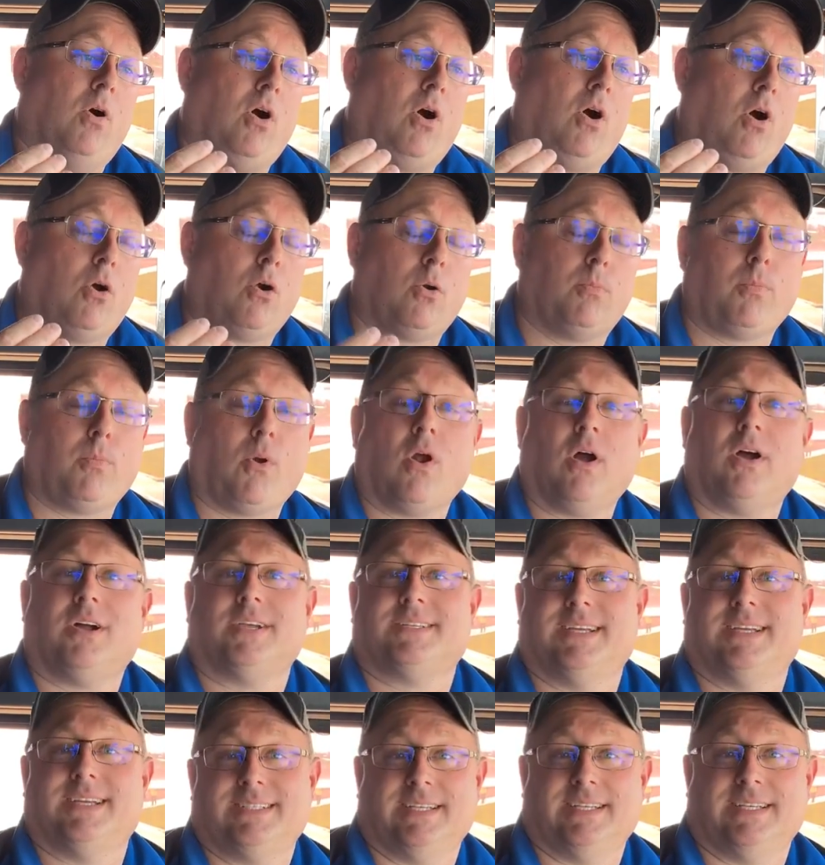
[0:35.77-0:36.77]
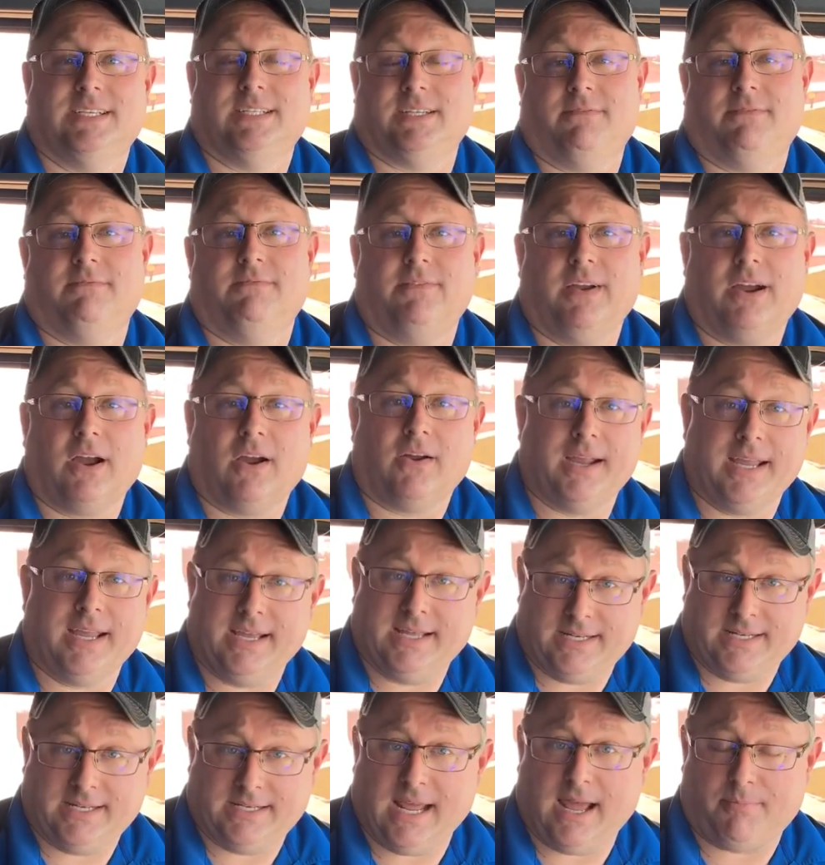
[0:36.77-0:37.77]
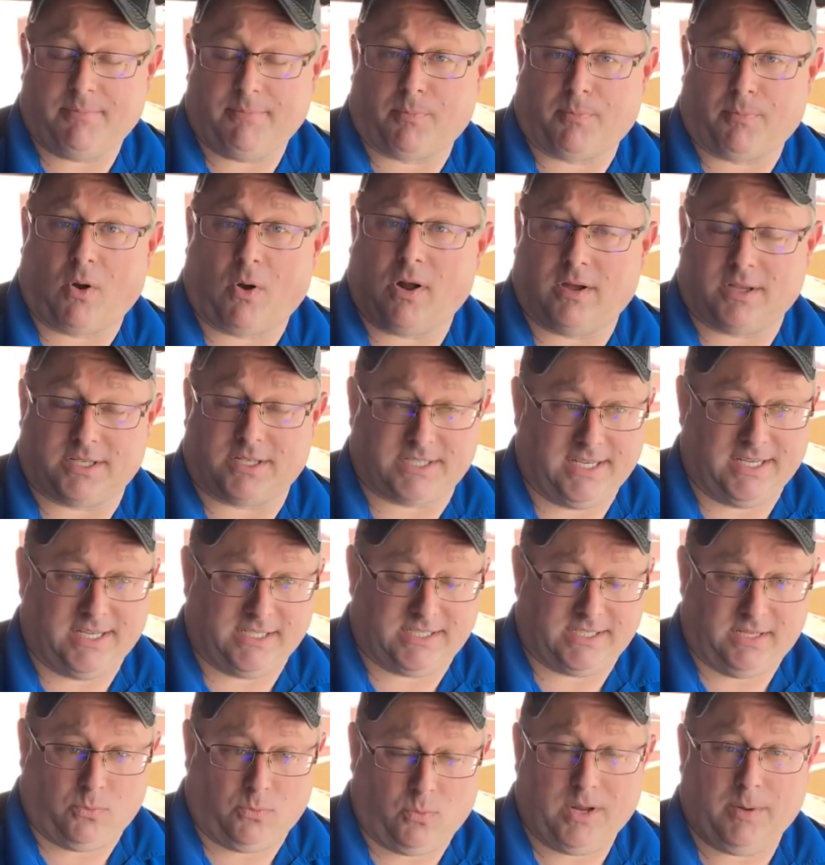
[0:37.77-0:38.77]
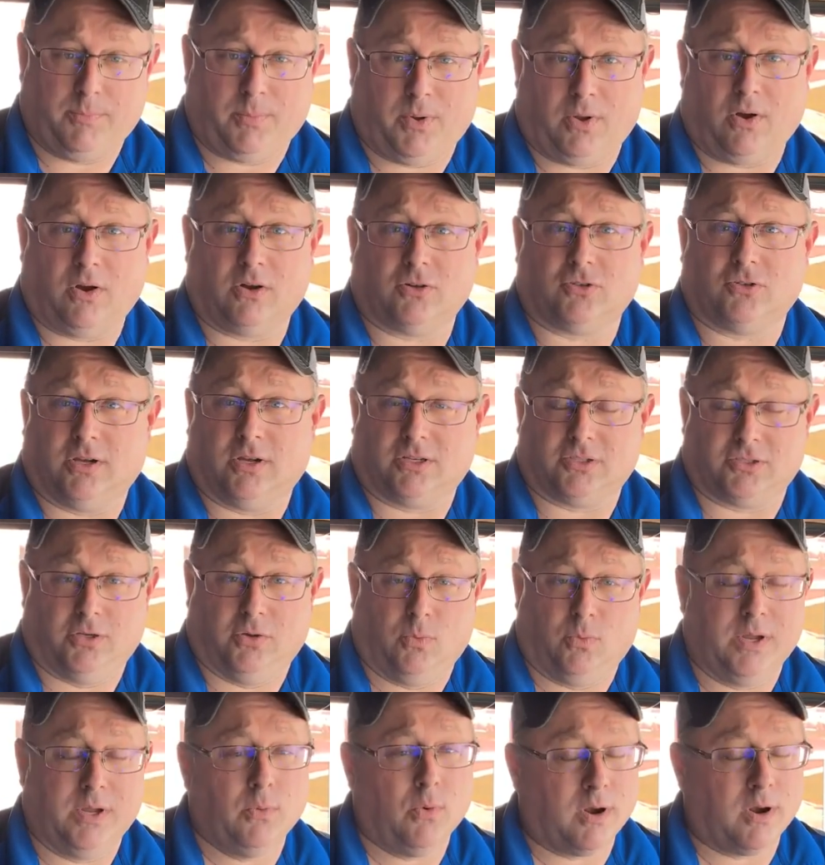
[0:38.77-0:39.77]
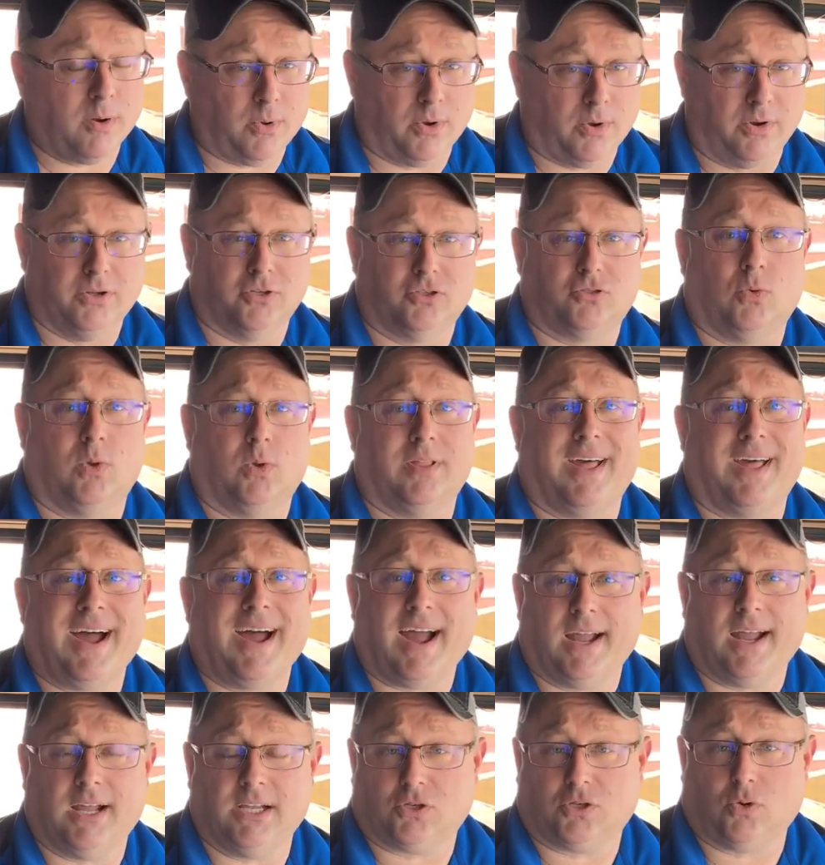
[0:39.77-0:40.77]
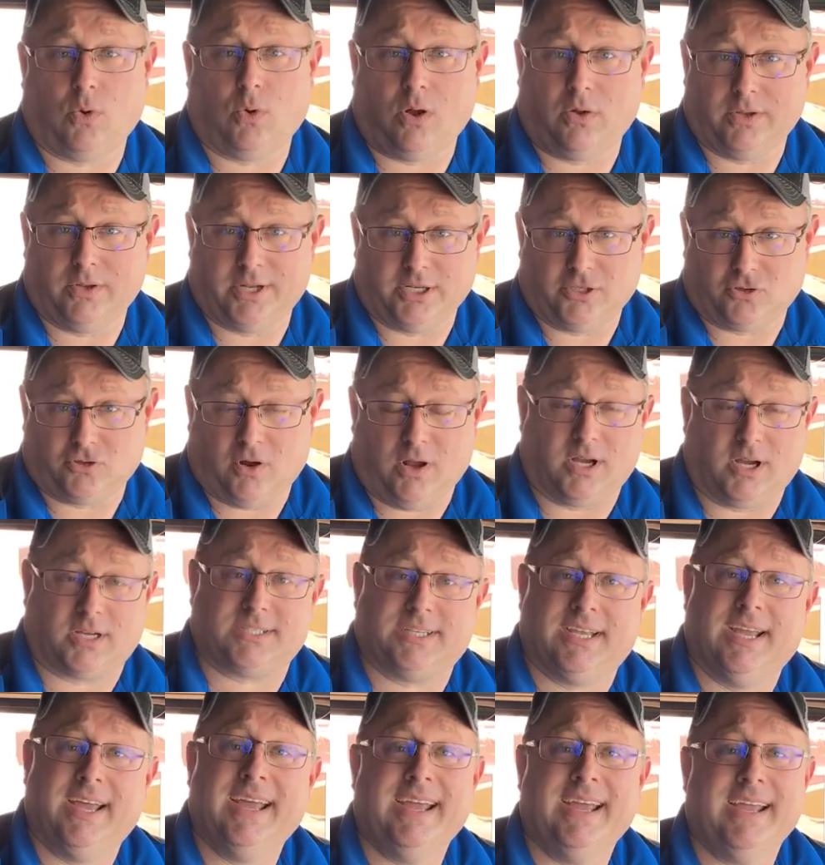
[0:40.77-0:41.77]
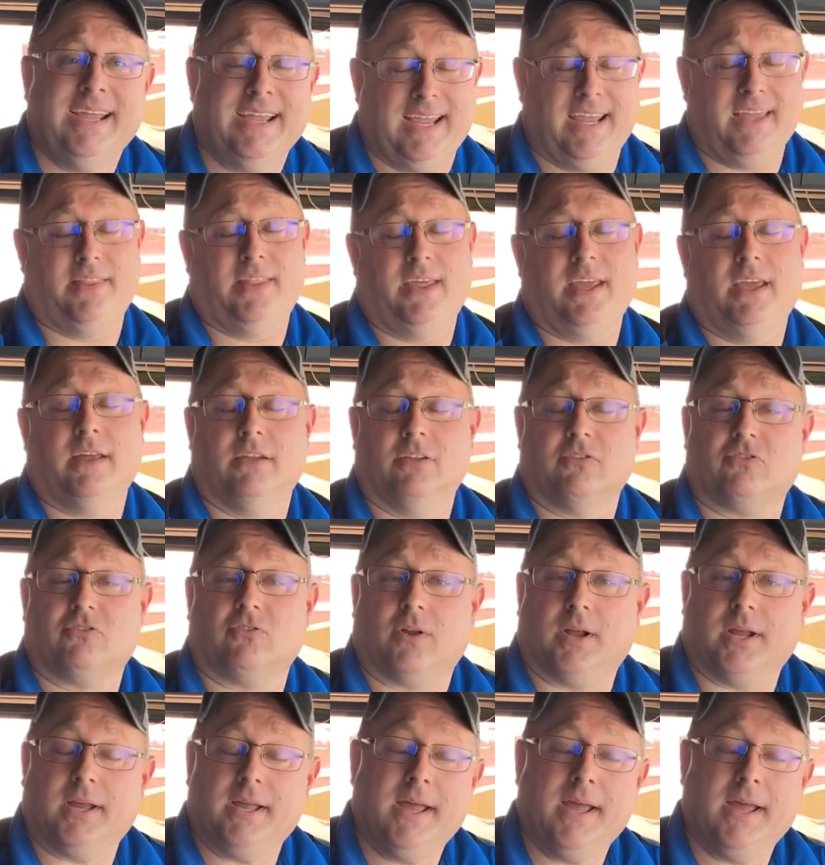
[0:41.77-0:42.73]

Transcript: Our process is a very in-depth process that we put our trucks through. We want to produce one of the highest quality trucks in the industry.